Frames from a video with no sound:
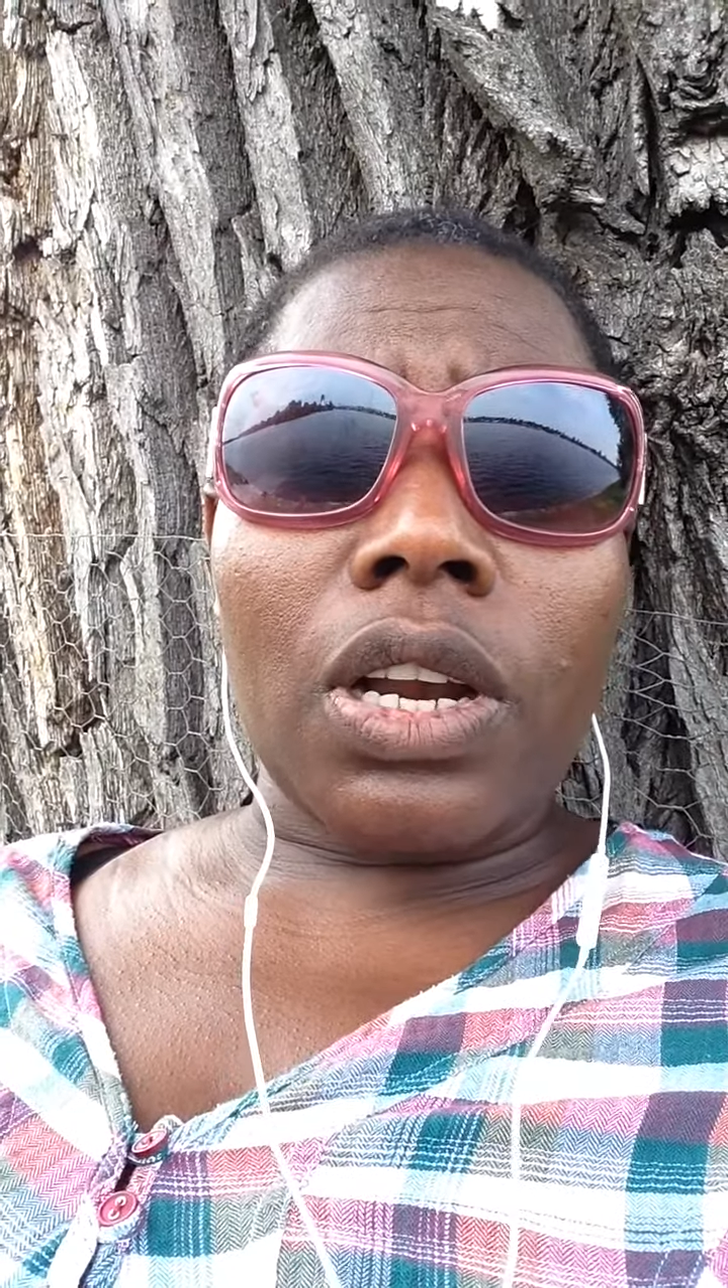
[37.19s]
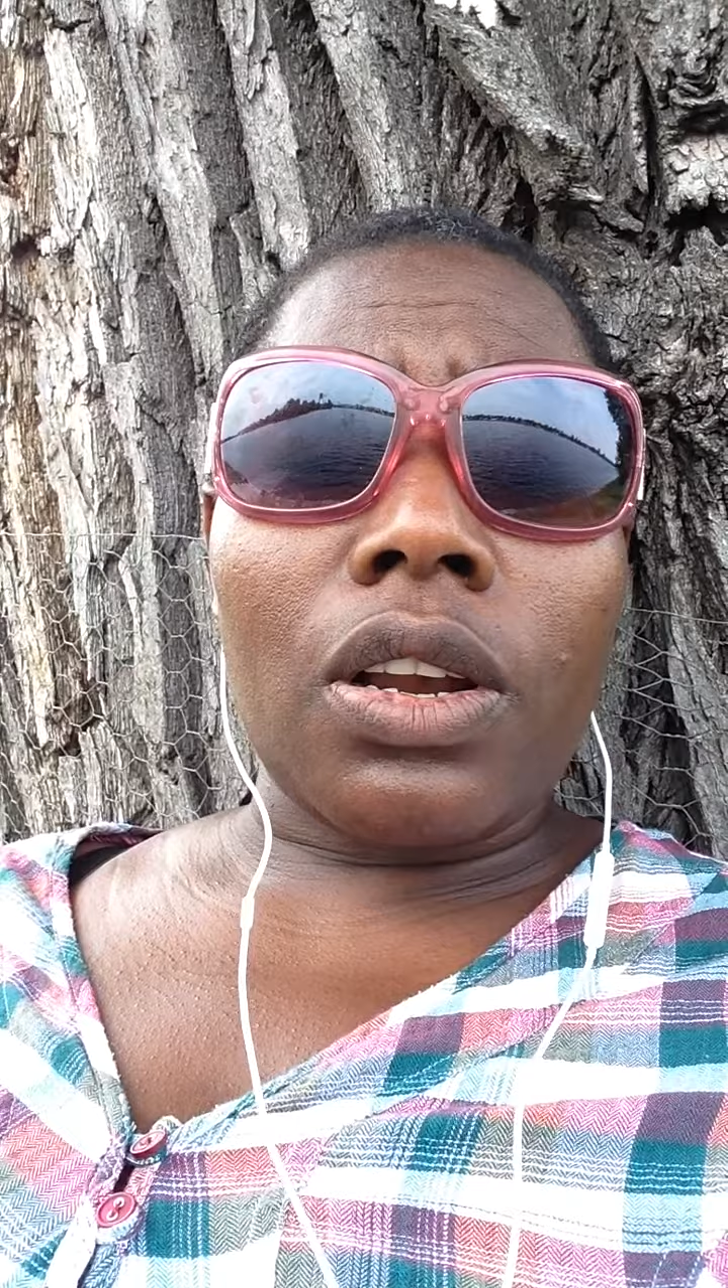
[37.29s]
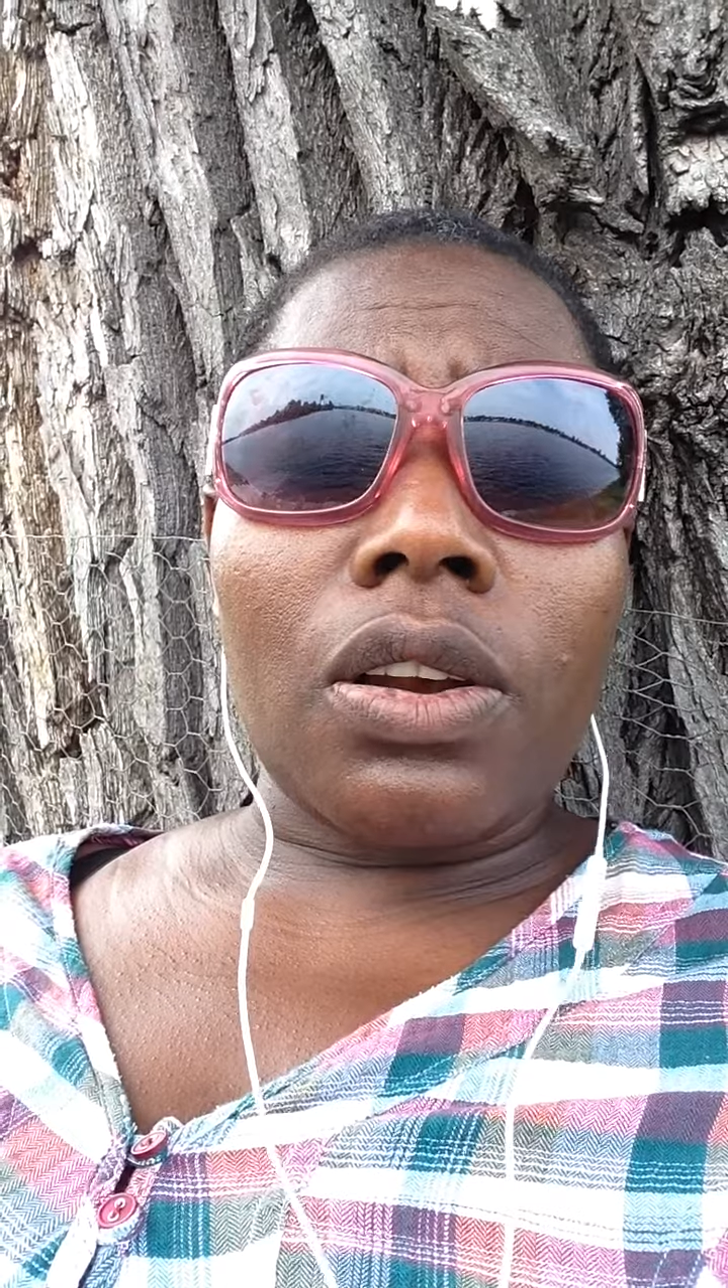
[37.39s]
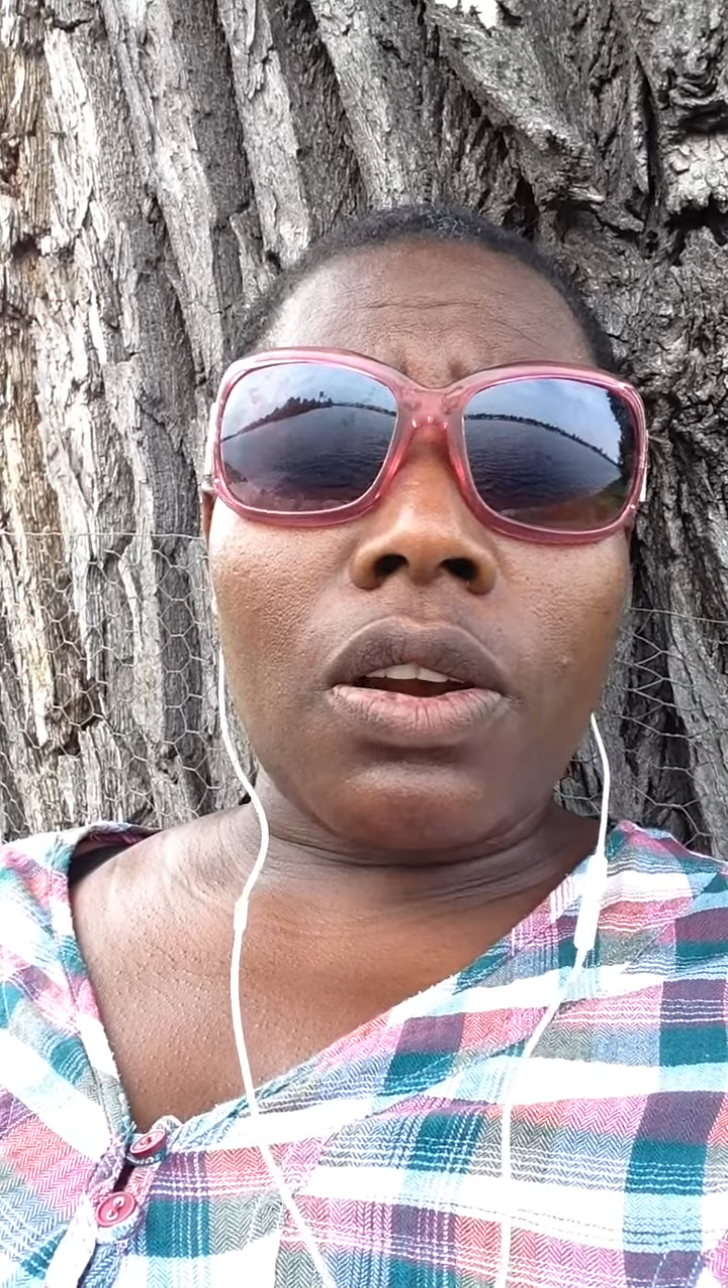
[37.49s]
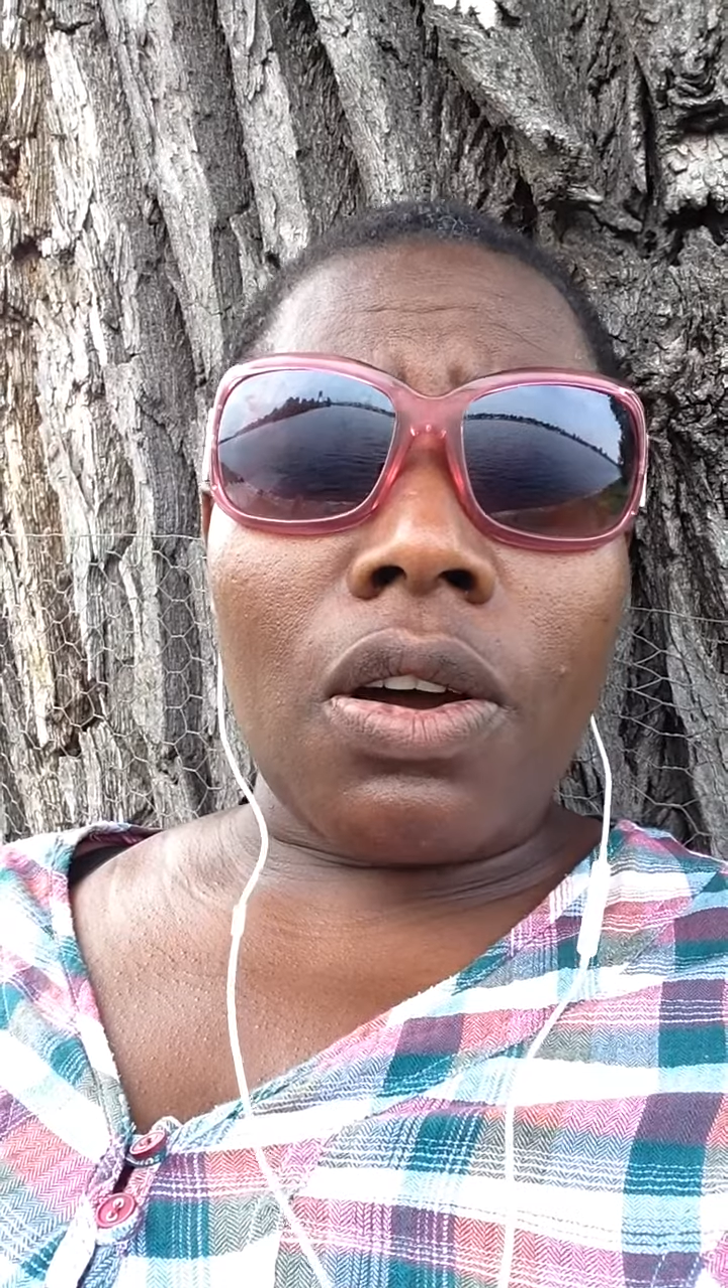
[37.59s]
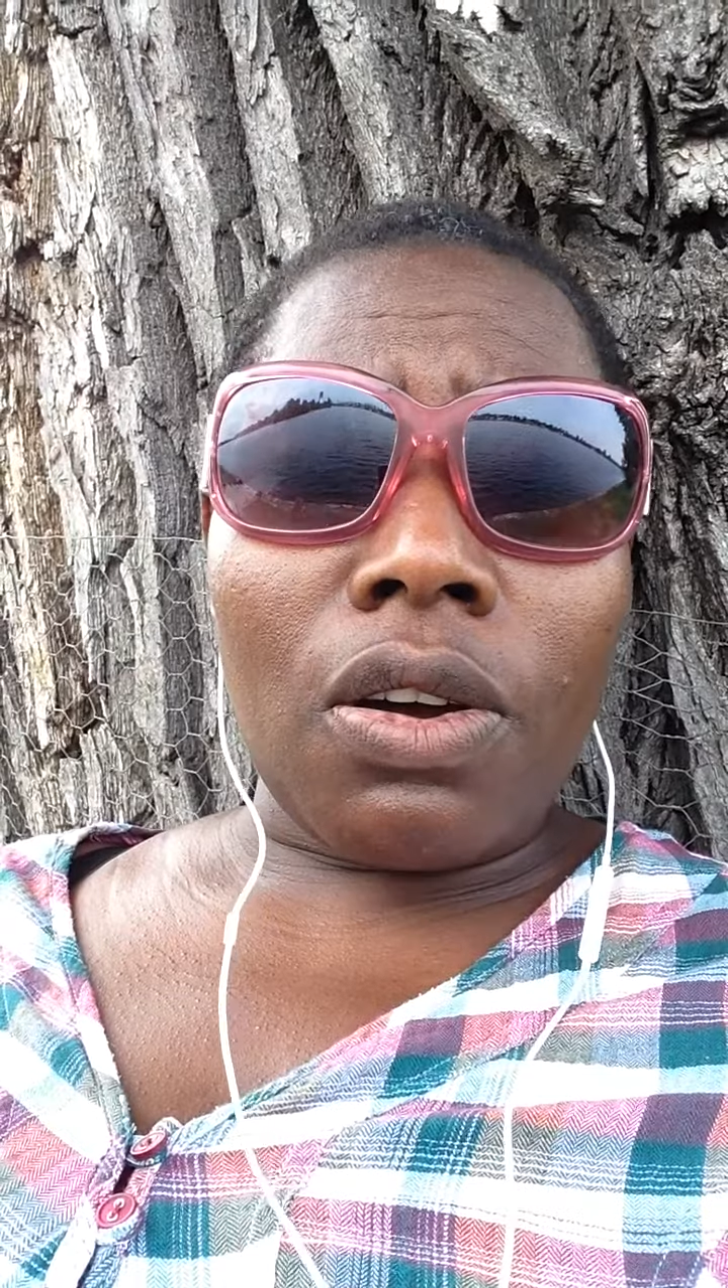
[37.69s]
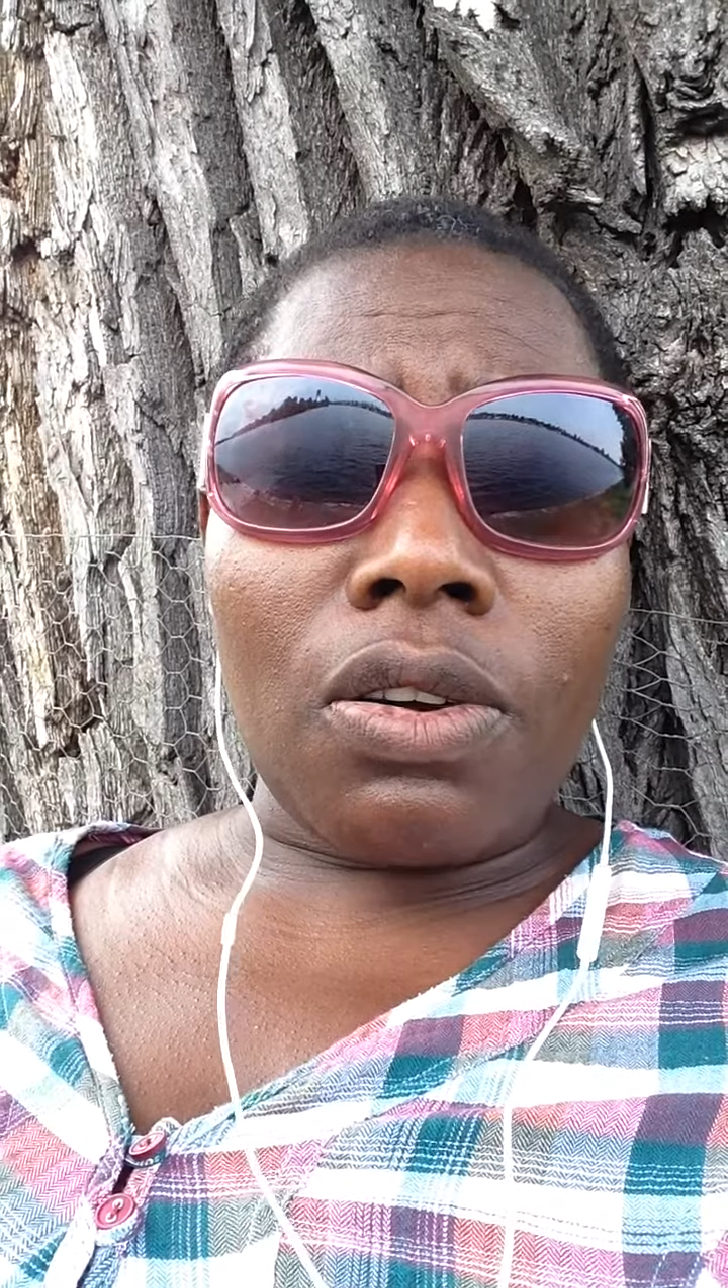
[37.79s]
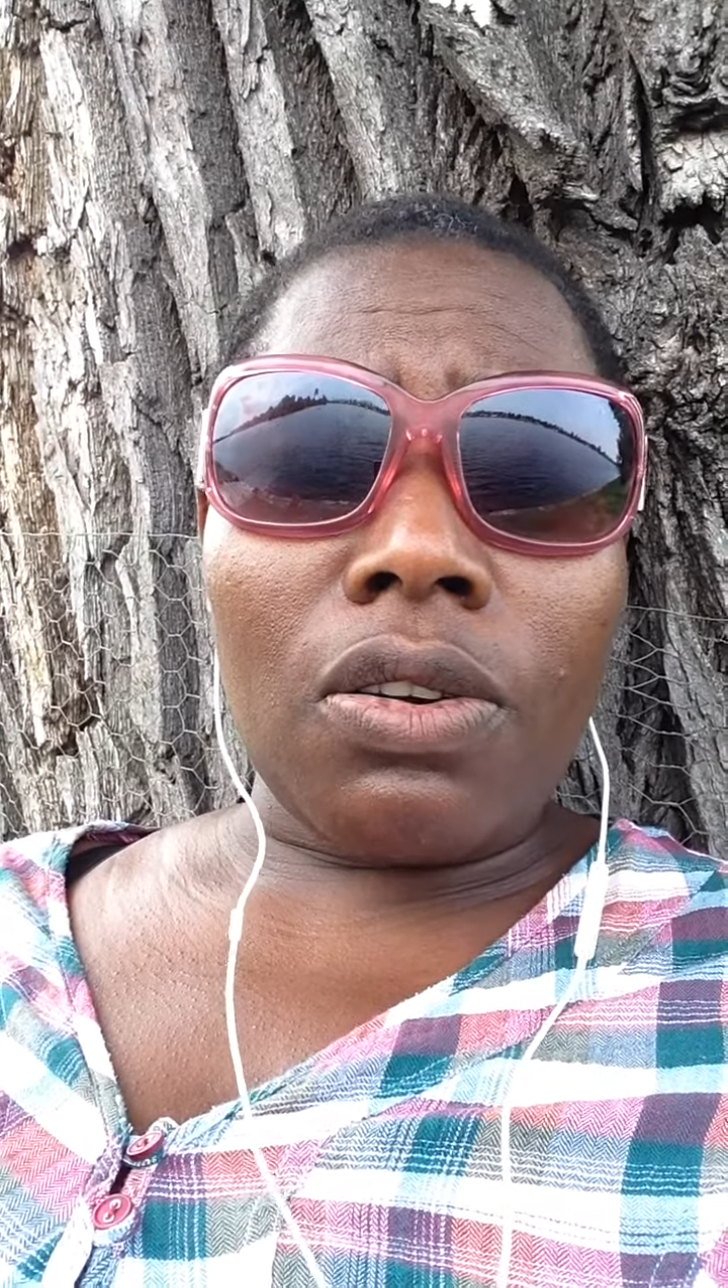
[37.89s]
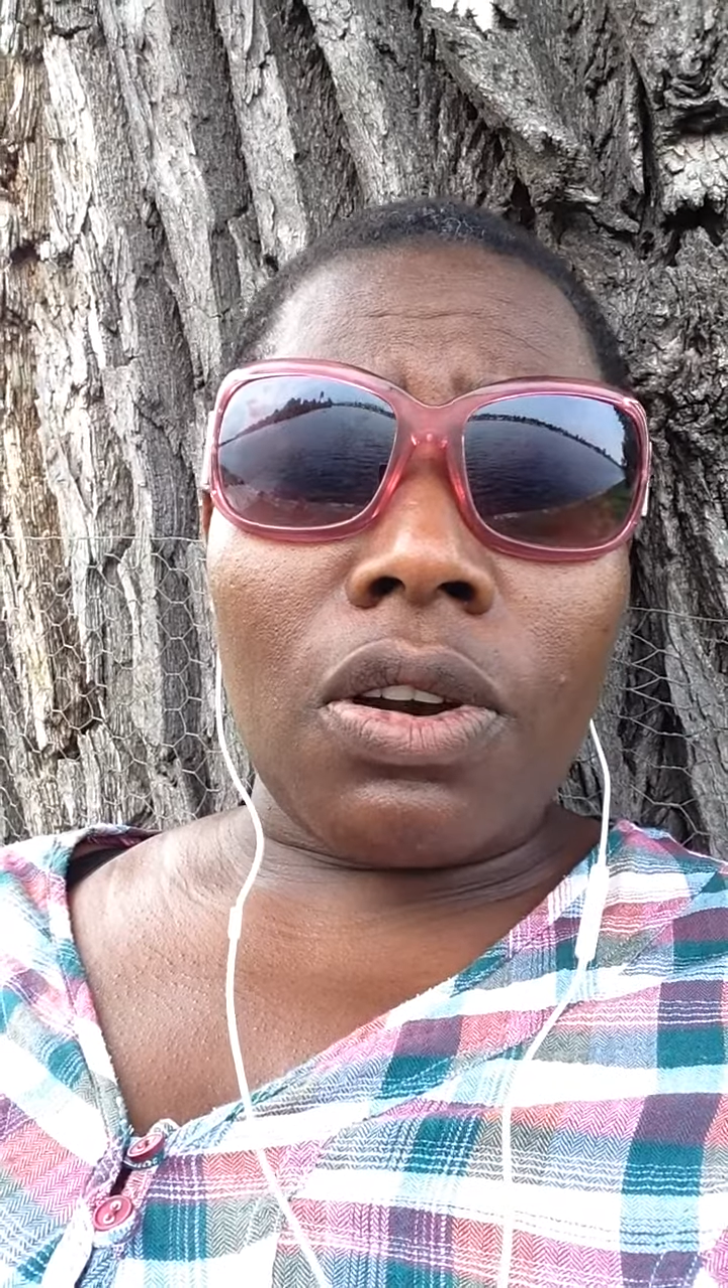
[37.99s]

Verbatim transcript: a long,